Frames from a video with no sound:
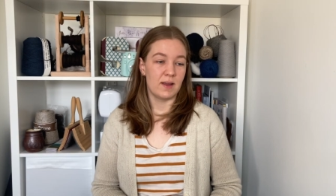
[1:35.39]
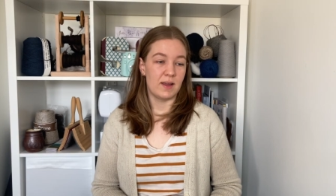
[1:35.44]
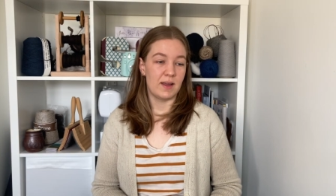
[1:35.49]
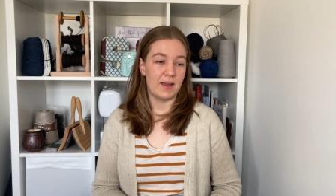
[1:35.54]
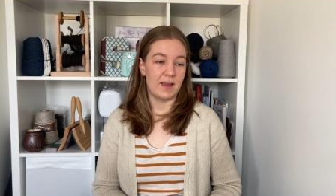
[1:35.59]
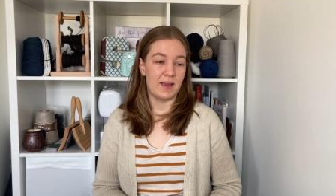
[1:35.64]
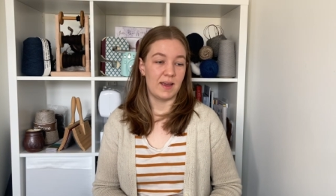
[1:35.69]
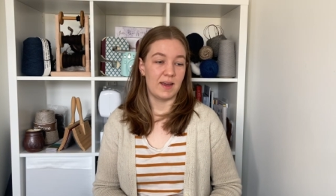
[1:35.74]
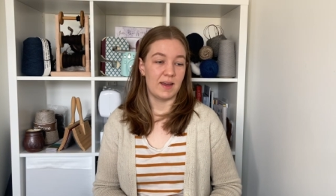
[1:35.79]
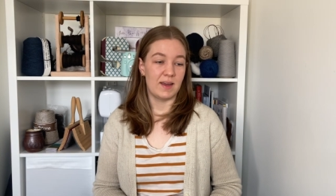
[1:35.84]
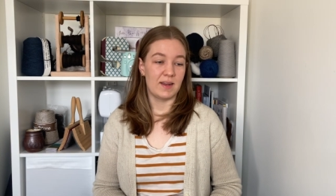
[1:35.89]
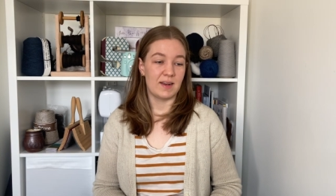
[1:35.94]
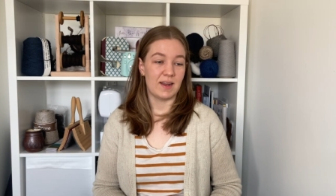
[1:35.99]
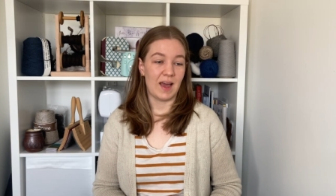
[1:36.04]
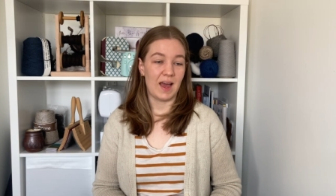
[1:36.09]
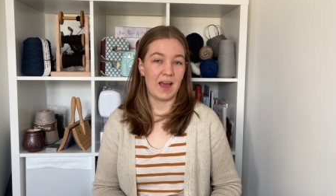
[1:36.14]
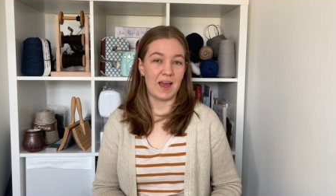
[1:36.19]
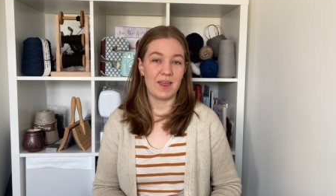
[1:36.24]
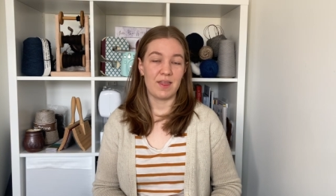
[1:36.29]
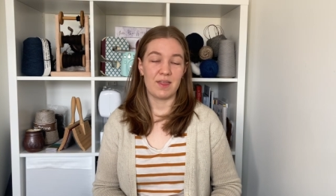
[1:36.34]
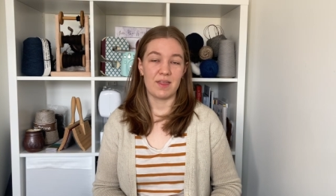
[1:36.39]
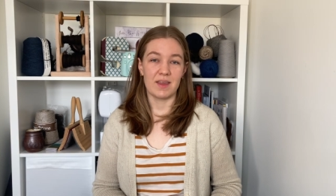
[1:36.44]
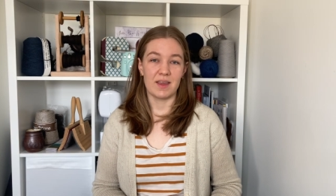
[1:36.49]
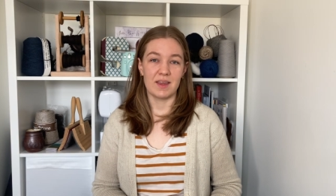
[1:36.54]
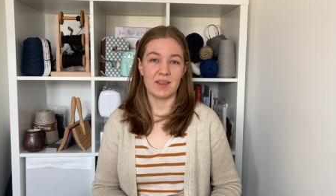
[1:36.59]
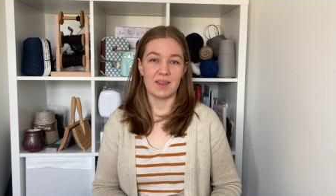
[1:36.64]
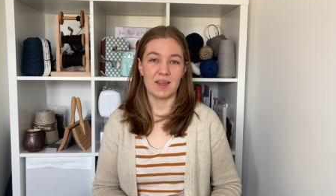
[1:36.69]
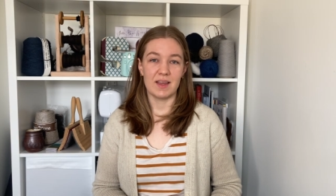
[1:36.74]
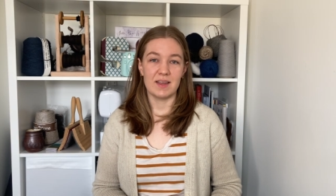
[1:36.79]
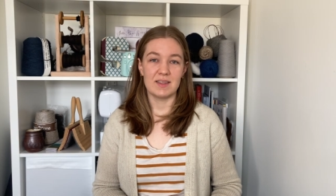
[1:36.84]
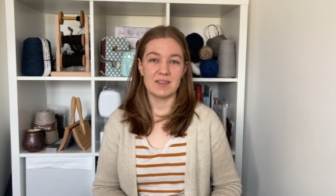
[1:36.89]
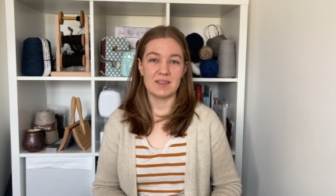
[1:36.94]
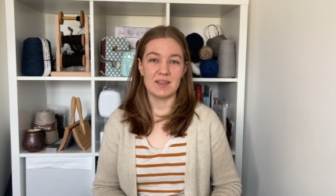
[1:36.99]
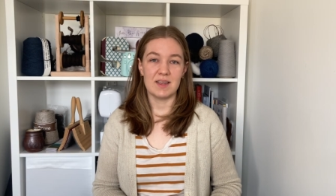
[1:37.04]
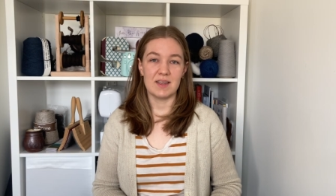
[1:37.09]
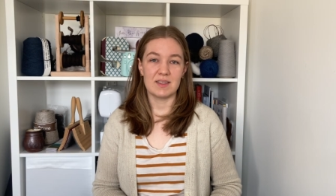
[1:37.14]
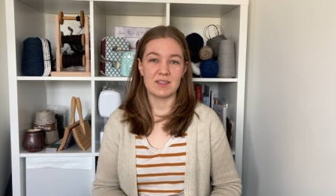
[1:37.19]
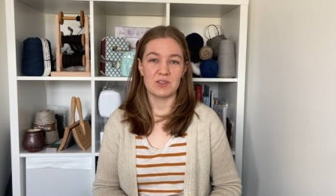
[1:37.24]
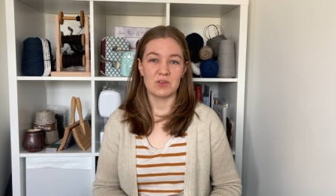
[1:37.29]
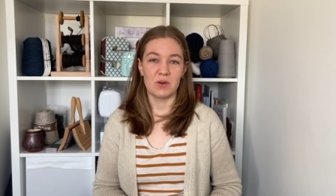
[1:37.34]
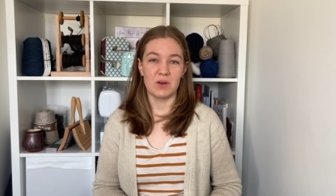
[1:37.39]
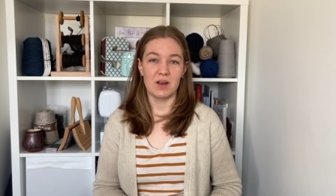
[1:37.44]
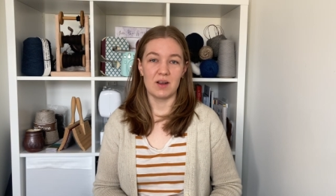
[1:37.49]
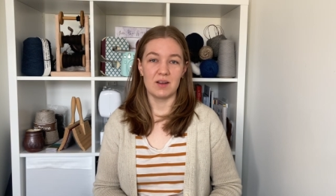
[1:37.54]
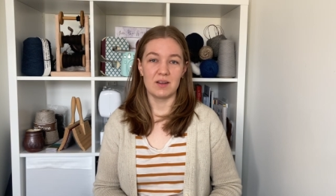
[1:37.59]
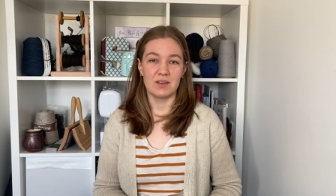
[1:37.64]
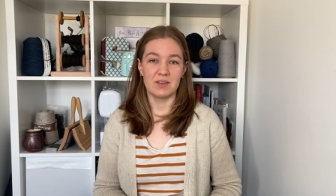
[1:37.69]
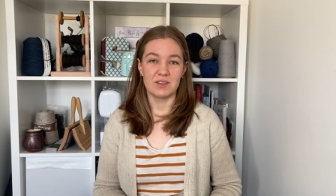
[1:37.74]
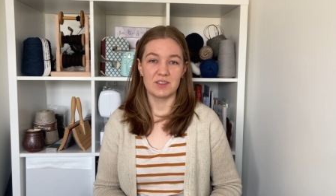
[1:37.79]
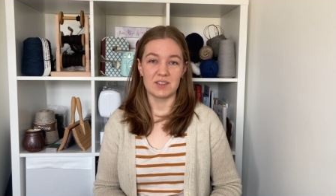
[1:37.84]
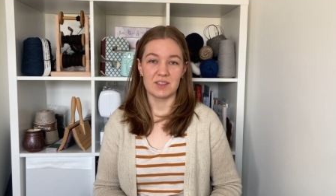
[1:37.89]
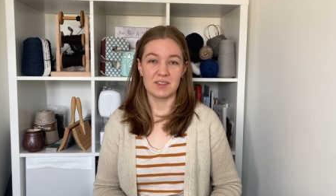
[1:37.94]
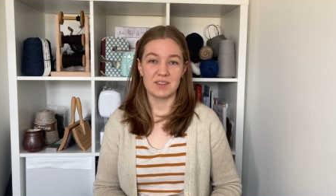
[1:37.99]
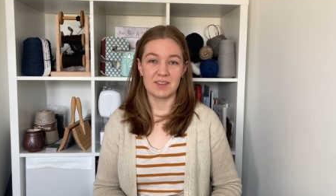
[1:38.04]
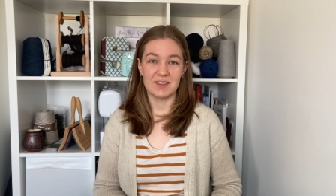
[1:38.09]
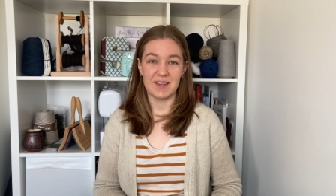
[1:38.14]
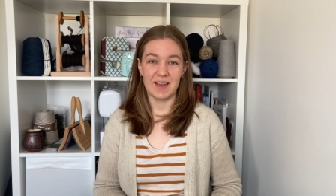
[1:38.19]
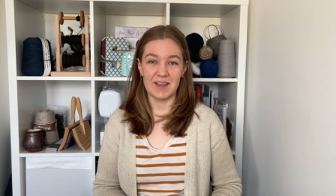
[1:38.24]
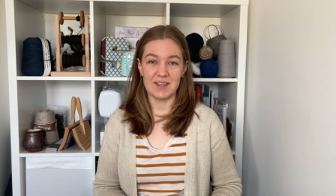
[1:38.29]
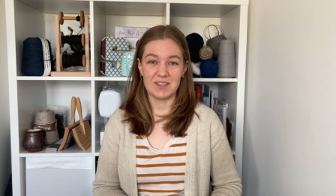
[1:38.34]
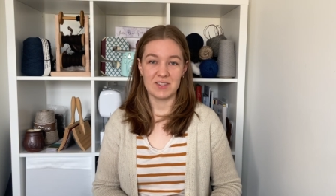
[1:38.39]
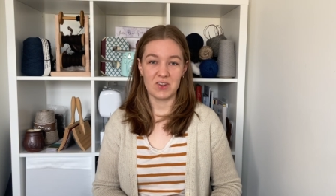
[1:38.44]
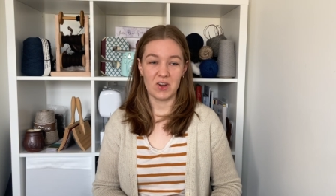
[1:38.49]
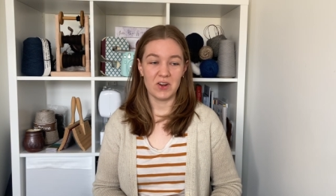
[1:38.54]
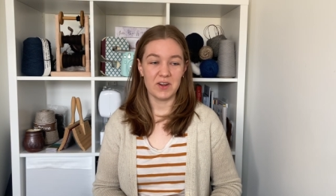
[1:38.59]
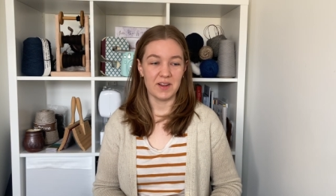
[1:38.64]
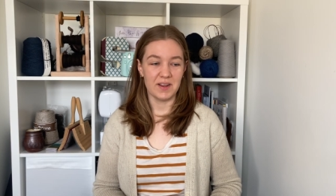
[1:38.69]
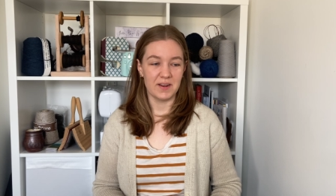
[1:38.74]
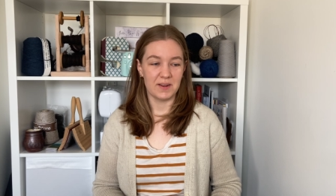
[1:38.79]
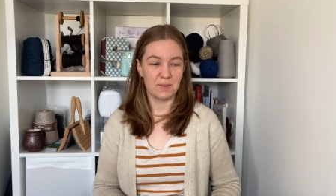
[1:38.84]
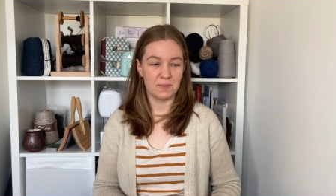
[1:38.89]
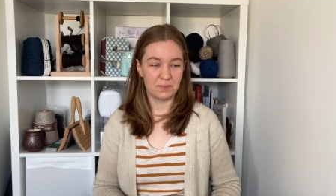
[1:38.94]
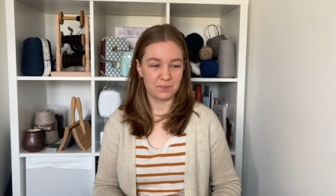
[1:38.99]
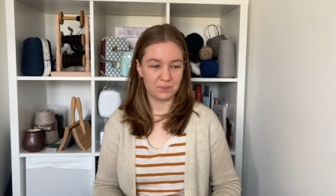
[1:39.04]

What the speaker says: And I think that is it, so I'll just get started.